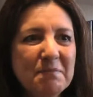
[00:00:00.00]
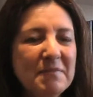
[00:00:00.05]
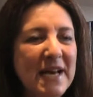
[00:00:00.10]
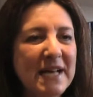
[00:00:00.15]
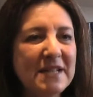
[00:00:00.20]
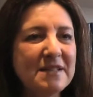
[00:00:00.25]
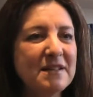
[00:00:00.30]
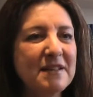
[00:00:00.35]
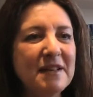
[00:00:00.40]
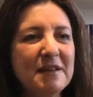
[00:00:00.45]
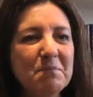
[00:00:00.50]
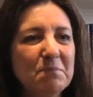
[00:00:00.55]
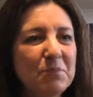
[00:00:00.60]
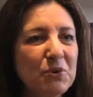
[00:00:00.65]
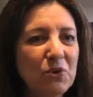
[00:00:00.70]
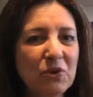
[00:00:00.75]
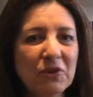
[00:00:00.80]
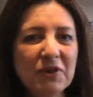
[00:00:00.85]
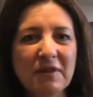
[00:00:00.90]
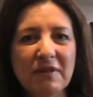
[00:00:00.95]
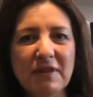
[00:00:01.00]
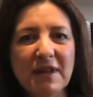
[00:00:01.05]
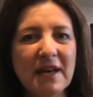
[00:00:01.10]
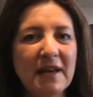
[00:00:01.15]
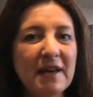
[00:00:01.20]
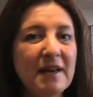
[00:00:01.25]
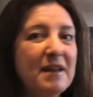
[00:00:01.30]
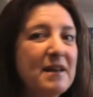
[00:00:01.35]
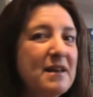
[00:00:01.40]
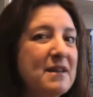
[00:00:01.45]
matter, the important
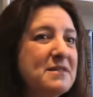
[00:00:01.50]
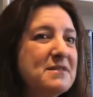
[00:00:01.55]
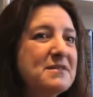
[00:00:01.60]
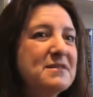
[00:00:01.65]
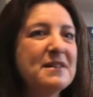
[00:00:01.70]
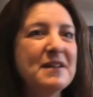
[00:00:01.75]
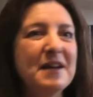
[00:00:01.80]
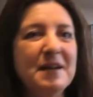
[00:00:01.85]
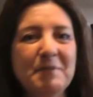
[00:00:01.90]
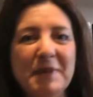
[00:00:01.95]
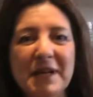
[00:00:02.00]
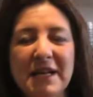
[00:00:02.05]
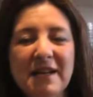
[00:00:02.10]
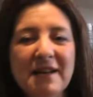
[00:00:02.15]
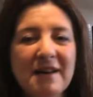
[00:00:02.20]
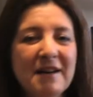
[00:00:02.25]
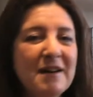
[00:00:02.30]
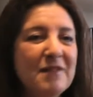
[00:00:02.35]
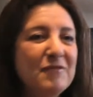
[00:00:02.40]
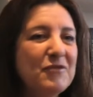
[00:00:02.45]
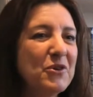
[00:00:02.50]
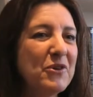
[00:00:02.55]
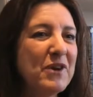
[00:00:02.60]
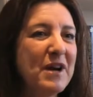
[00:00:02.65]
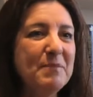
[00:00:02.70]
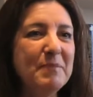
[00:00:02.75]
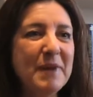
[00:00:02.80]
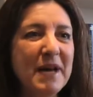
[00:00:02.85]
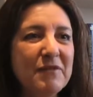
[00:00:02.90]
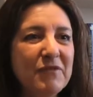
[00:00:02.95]
thing is that I'm in love, or
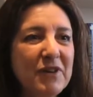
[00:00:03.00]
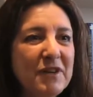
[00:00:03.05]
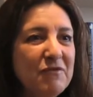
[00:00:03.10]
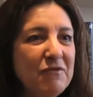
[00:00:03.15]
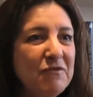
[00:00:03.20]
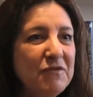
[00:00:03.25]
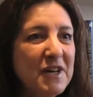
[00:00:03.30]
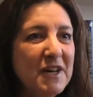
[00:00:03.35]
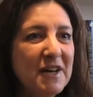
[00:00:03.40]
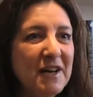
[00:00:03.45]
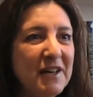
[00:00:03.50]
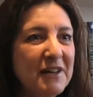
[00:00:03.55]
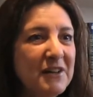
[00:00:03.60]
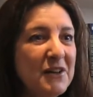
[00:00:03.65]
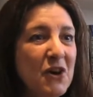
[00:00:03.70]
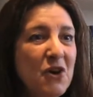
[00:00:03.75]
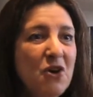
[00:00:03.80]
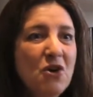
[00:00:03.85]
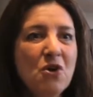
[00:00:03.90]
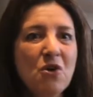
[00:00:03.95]
I'm having fun,